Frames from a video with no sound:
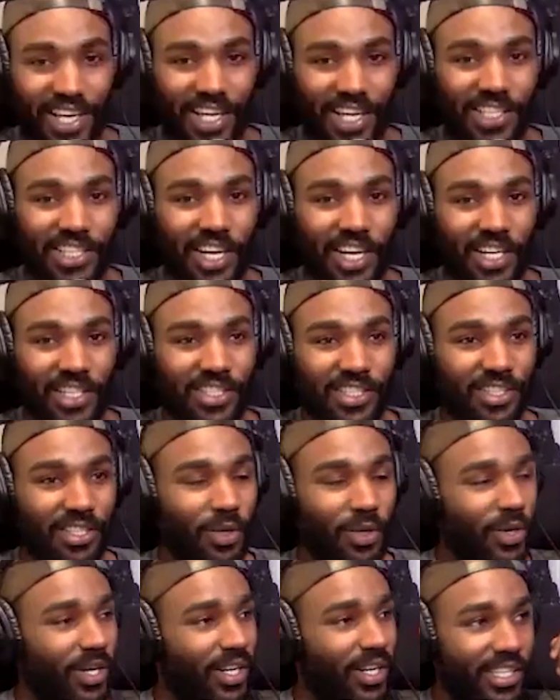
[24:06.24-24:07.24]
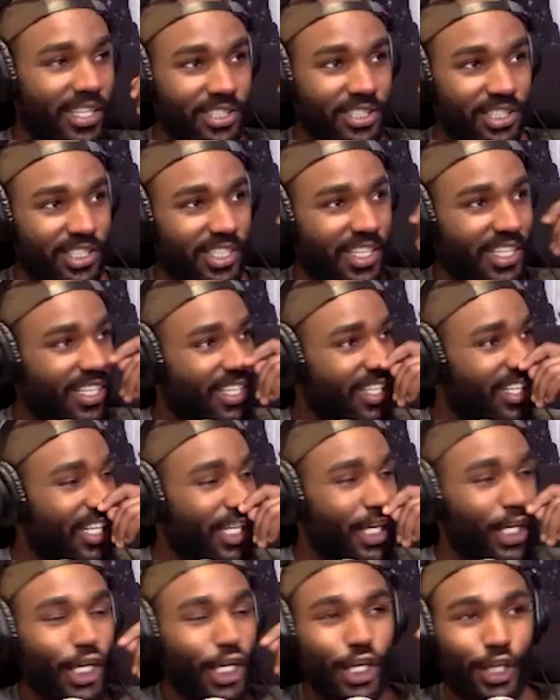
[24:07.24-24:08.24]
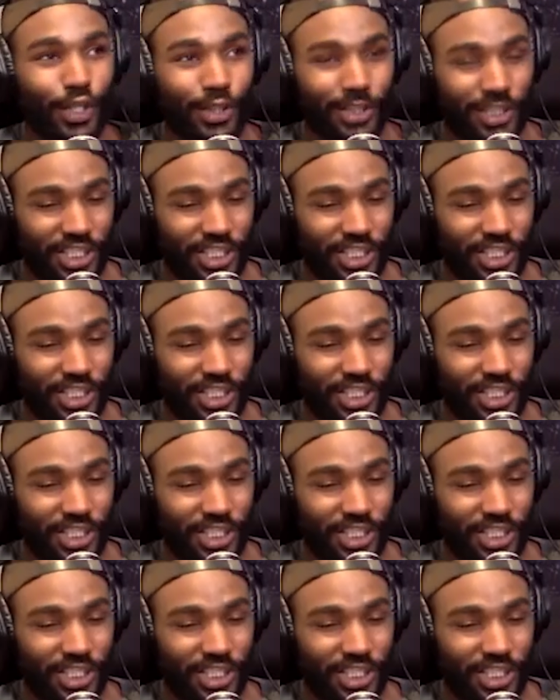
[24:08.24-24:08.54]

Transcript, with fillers: got a doctor, lawyer, engineer. You're good. He's an